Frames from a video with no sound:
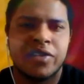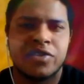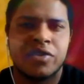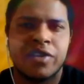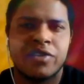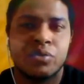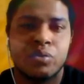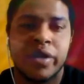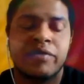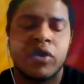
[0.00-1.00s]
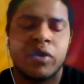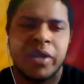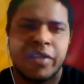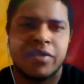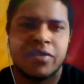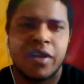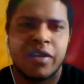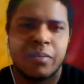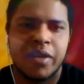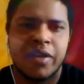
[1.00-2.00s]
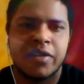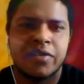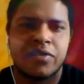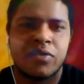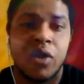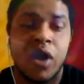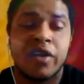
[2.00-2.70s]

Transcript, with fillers: is he's trying to reformulate this argument, because the